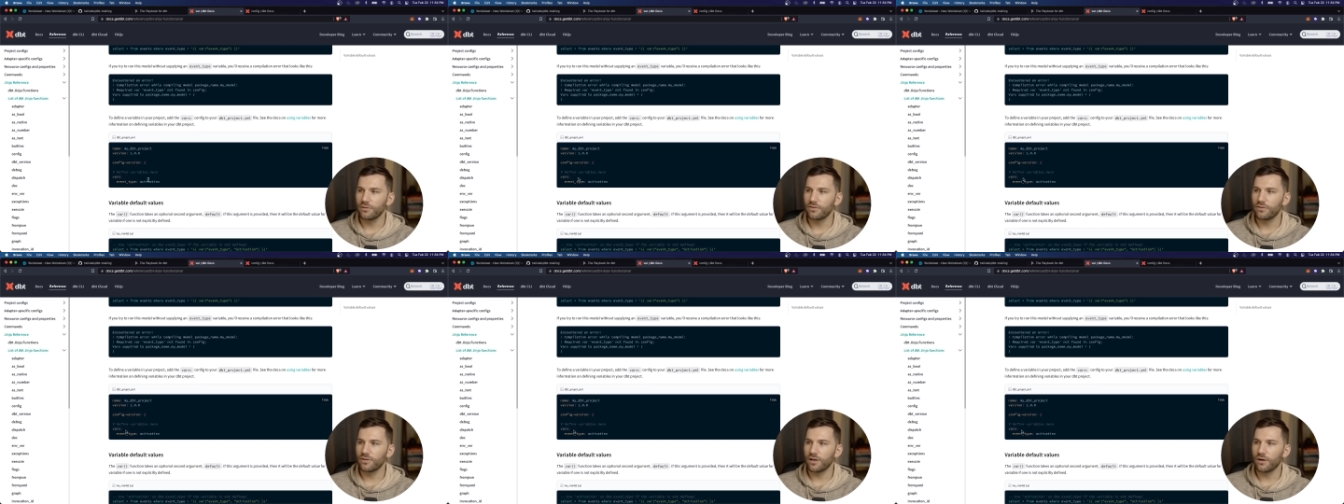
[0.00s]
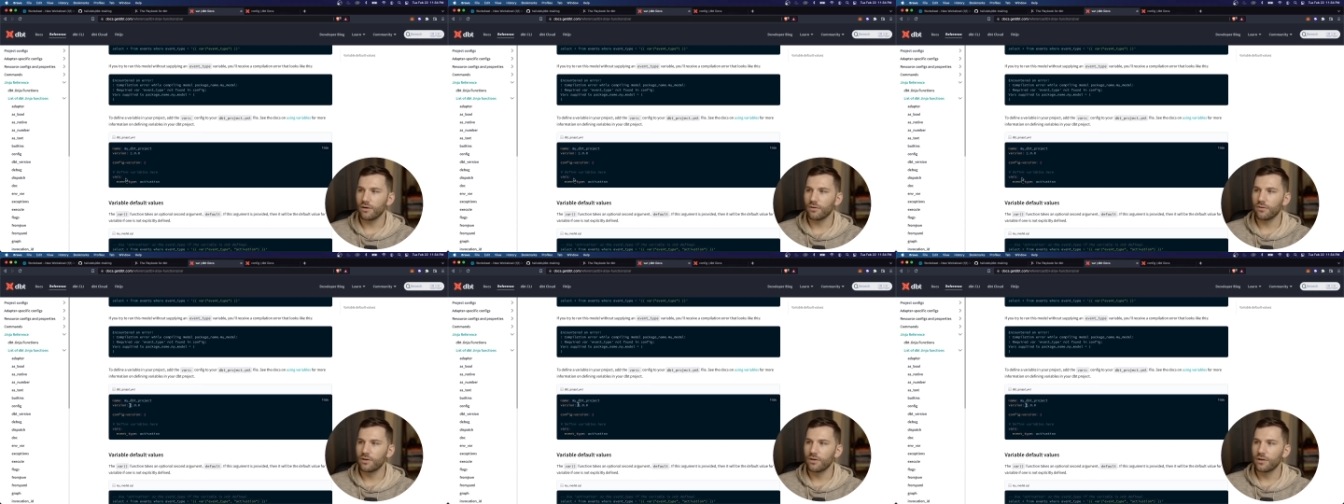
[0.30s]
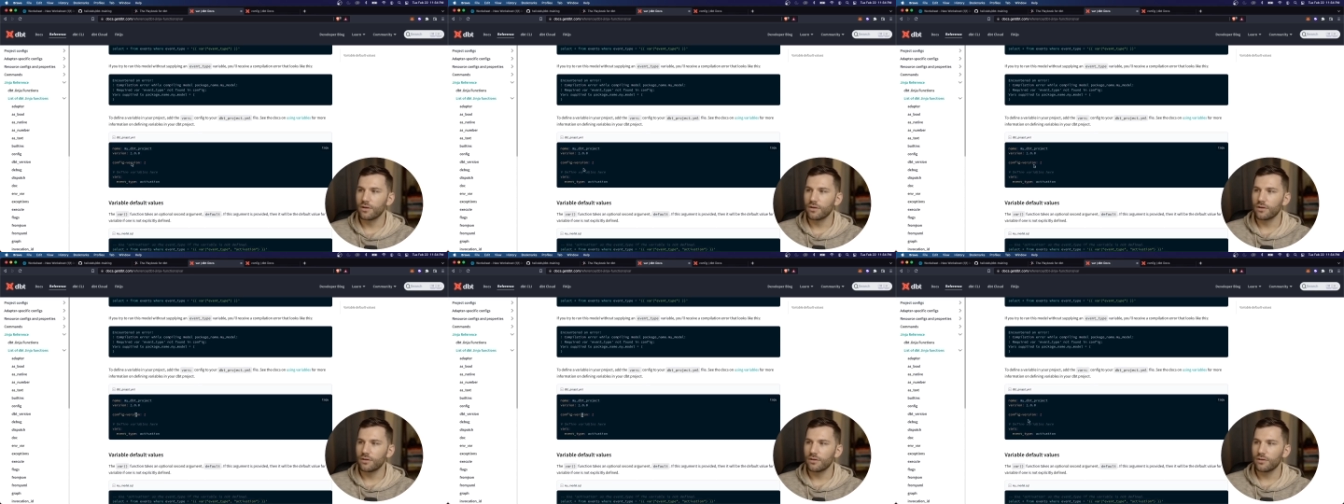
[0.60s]
So
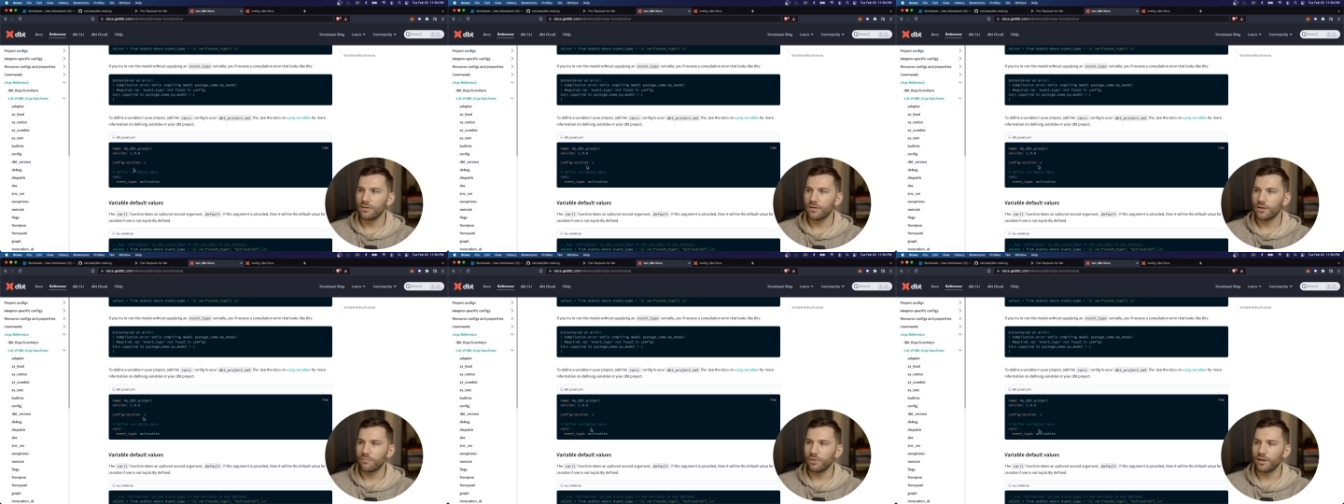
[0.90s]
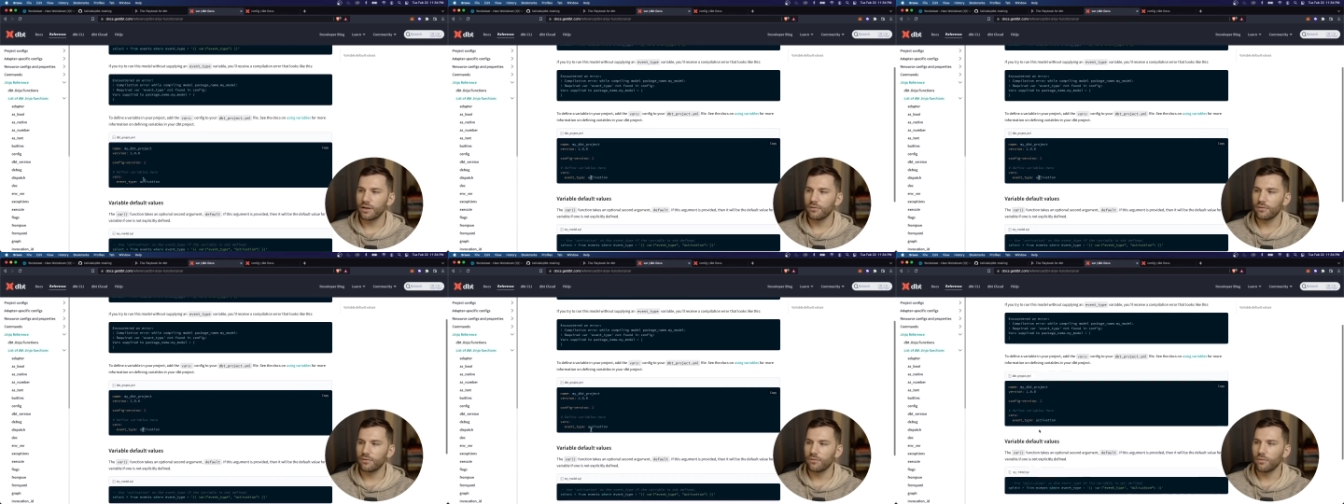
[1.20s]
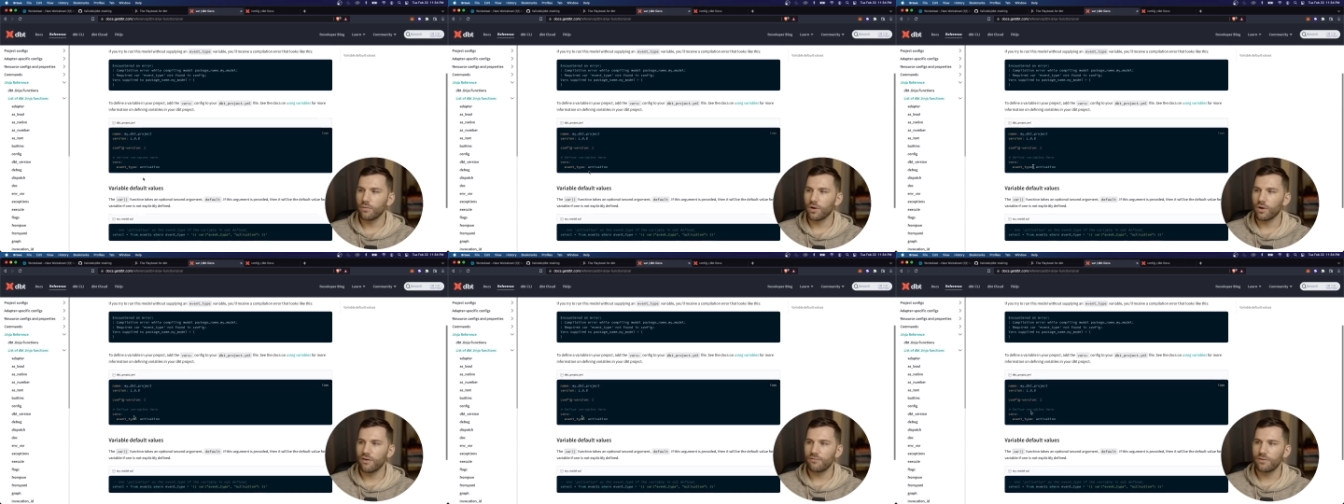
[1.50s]
you can put it
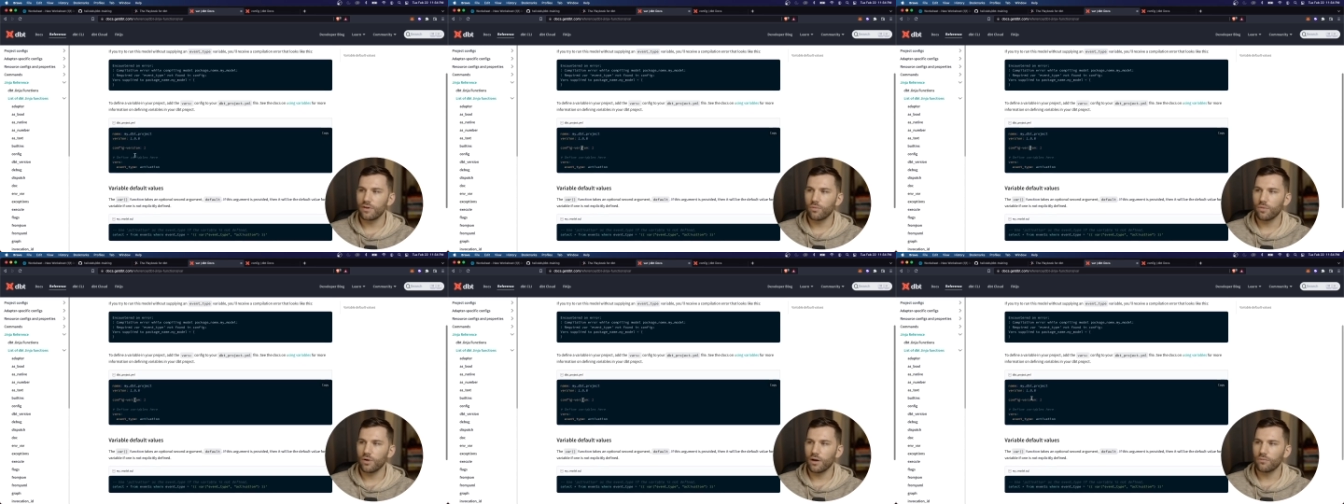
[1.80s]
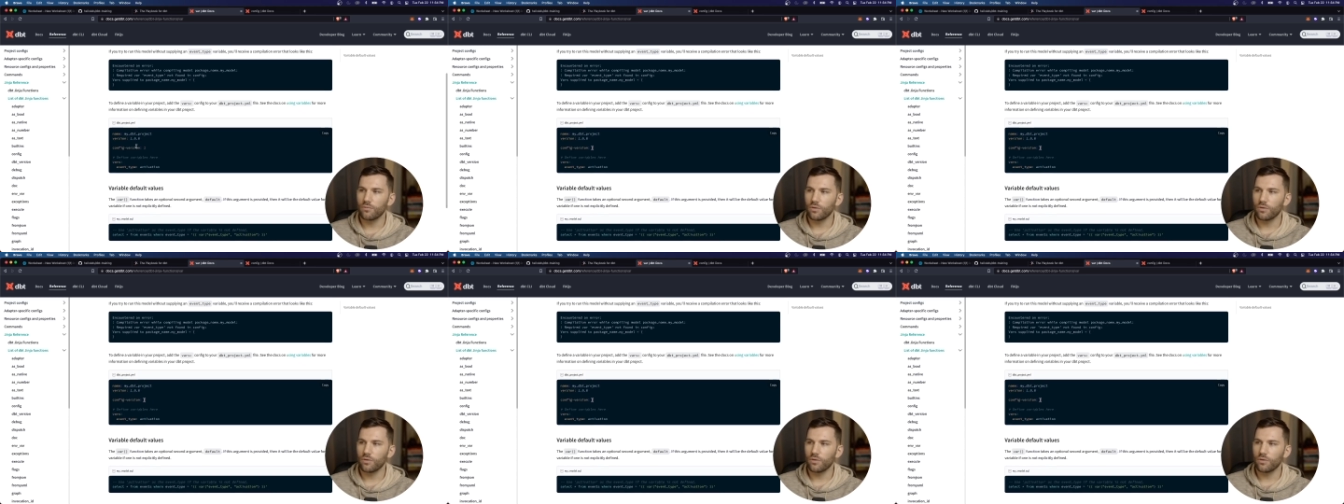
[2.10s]
wherever you want.